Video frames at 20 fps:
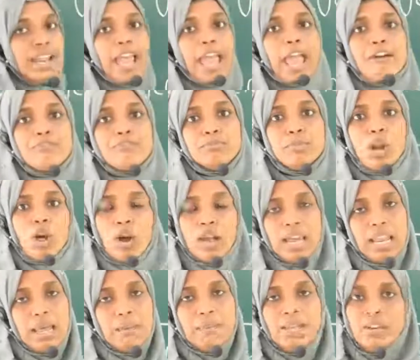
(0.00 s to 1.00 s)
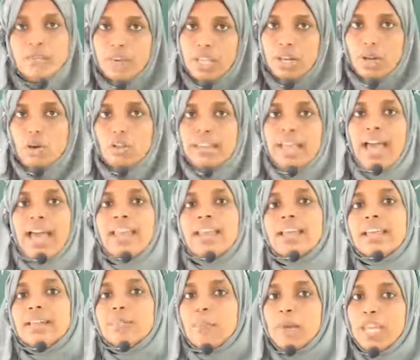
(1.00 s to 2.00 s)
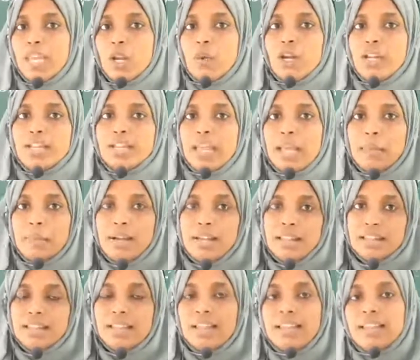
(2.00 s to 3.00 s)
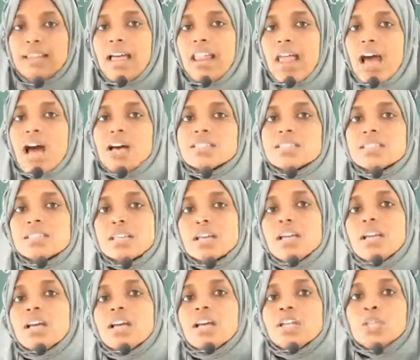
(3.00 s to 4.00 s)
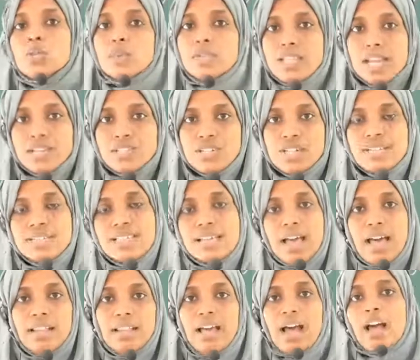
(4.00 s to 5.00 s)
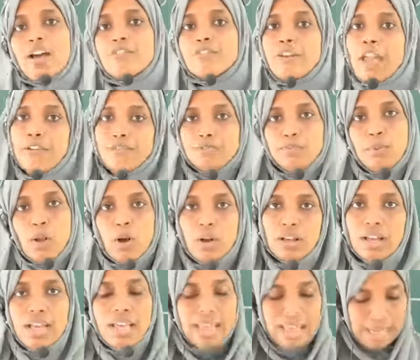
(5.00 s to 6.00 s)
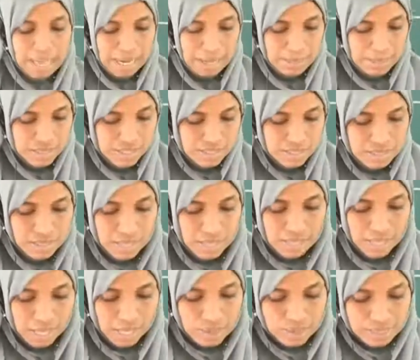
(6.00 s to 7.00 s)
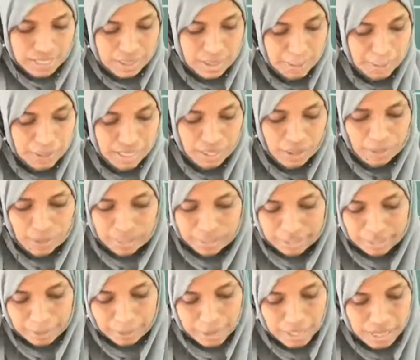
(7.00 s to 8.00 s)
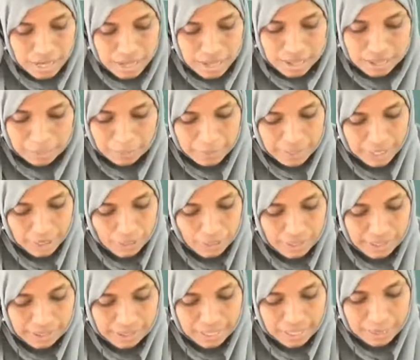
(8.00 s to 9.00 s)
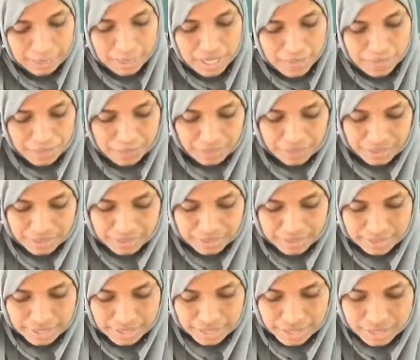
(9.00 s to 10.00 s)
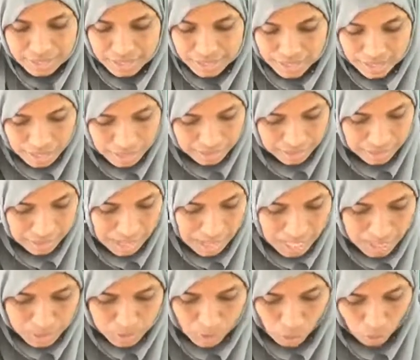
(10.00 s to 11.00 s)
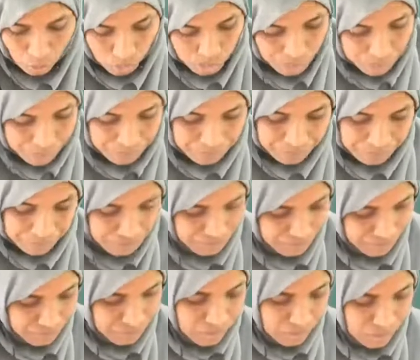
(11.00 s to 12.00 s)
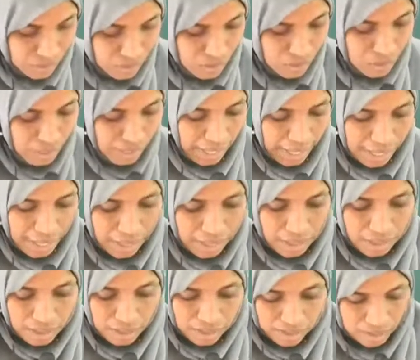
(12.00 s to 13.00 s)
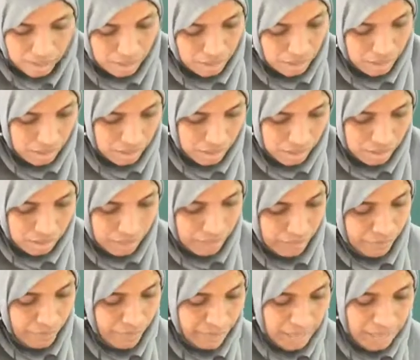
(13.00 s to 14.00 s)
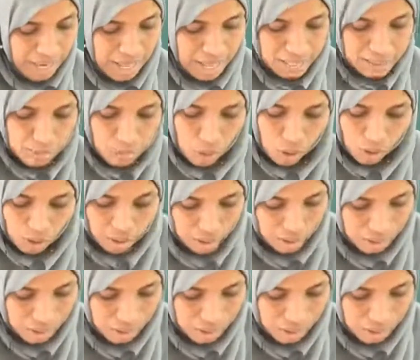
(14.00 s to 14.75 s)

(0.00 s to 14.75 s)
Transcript: F block element? We know that in periodic table the last 2 sections are the F block elements. Can you see the periodic table? In periodic table there is the last block. Okay, where the last block?